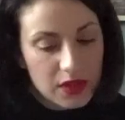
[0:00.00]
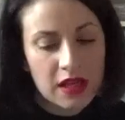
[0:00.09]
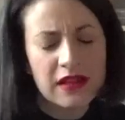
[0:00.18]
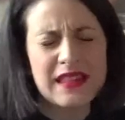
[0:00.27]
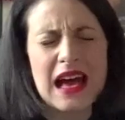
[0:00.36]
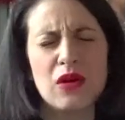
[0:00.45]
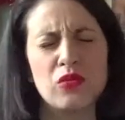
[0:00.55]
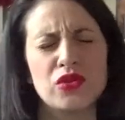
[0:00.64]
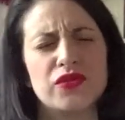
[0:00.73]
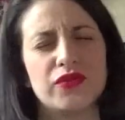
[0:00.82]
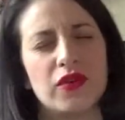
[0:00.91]
And that
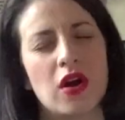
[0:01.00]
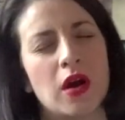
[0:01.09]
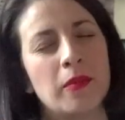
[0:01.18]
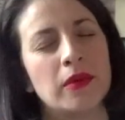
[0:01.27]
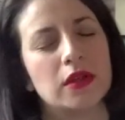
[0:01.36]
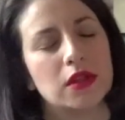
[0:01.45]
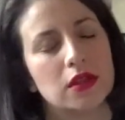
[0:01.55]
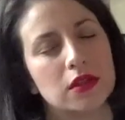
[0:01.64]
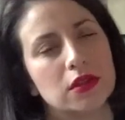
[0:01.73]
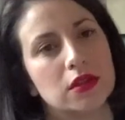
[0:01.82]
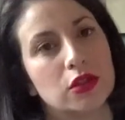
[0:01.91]
was from
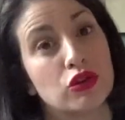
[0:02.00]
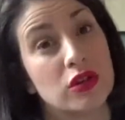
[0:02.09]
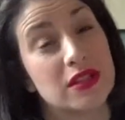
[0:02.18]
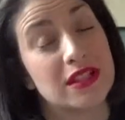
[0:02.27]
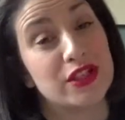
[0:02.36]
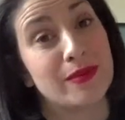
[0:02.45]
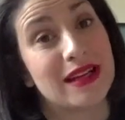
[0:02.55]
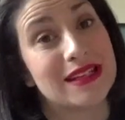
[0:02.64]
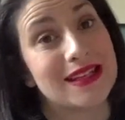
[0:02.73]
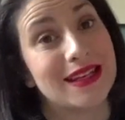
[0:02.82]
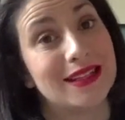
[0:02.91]
Cross Stitch
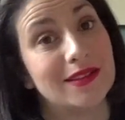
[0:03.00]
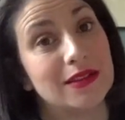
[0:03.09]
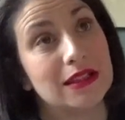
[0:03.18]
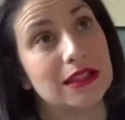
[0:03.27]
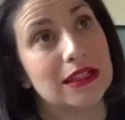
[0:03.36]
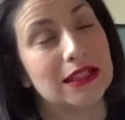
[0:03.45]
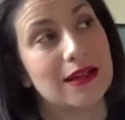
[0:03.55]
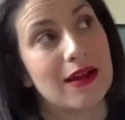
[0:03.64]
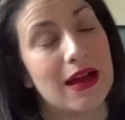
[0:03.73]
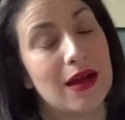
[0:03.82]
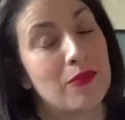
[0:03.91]
magazine.
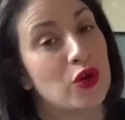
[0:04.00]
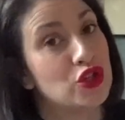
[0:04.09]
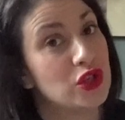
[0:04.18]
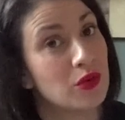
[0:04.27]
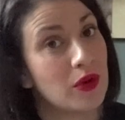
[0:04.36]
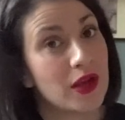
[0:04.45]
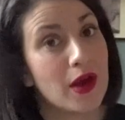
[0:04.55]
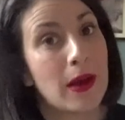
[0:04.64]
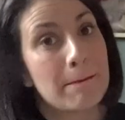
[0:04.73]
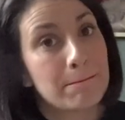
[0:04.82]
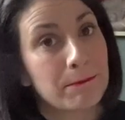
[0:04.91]
I'm not sure what
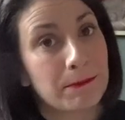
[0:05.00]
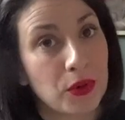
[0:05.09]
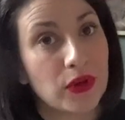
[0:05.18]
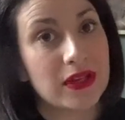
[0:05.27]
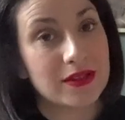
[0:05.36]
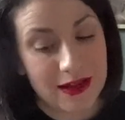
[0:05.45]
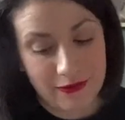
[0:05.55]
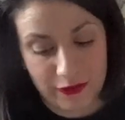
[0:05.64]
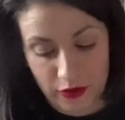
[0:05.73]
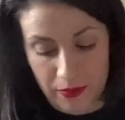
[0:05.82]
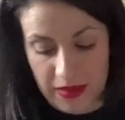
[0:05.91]
year, but it's
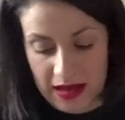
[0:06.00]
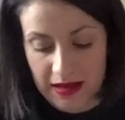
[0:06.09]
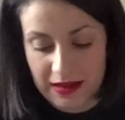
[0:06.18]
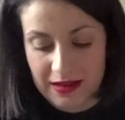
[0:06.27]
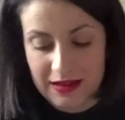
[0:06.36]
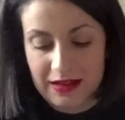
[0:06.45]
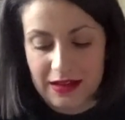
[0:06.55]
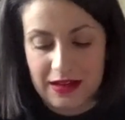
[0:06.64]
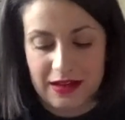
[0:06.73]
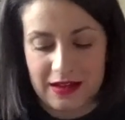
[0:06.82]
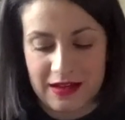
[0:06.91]
definitely from that.
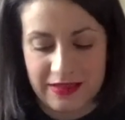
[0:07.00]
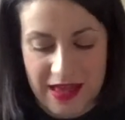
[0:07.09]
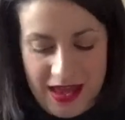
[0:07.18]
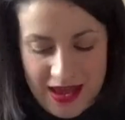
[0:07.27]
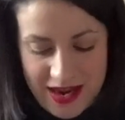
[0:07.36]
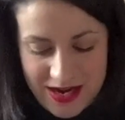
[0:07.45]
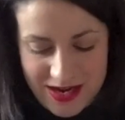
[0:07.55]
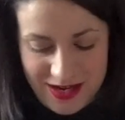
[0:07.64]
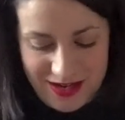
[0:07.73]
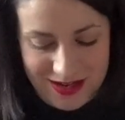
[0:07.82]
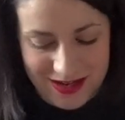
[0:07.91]
And
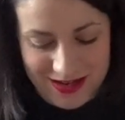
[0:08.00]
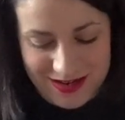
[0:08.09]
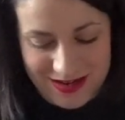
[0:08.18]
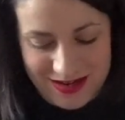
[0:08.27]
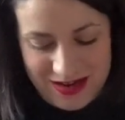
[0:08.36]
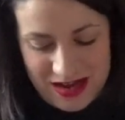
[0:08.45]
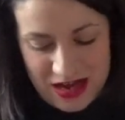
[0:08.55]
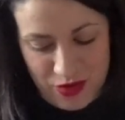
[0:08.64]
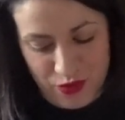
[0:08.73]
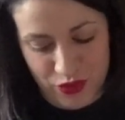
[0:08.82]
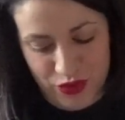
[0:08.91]
then
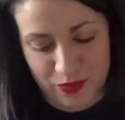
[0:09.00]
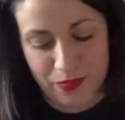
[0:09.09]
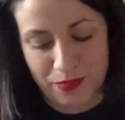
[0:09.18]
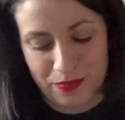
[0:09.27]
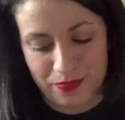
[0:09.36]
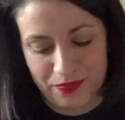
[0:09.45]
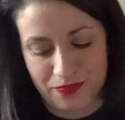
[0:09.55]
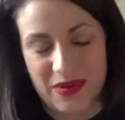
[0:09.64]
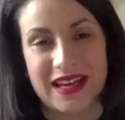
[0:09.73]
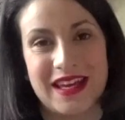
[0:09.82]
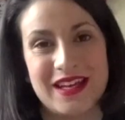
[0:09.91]

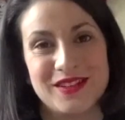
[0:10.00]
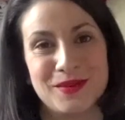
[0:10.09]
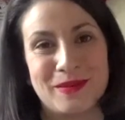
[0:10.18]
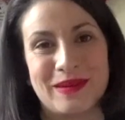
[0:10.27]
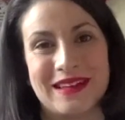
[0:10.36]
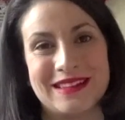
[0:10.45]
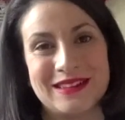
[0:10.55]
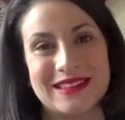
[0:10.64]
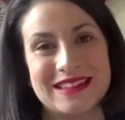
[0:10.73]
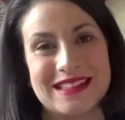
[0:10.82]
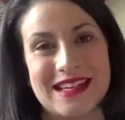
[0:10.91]
my kids were playing the
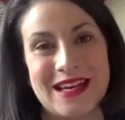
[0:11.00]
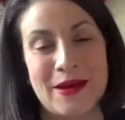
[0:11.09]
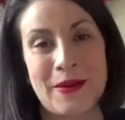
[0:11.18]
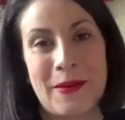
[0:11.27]
other day,